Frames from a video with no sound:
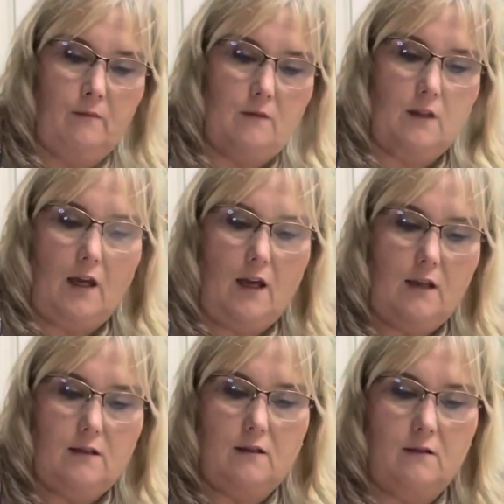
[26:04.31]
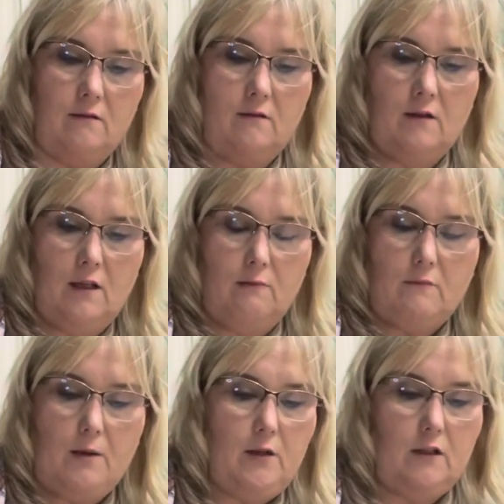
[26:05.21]
Okay,
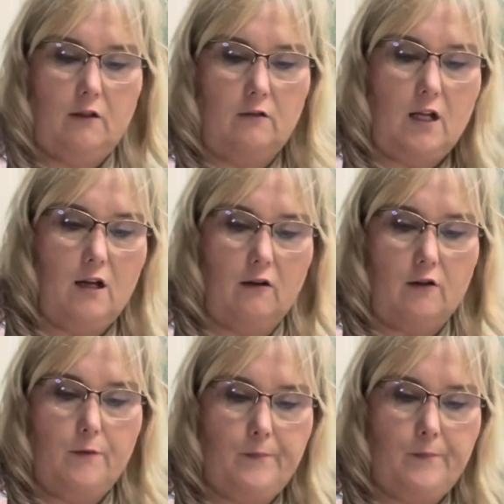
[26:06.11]
might be a little longer.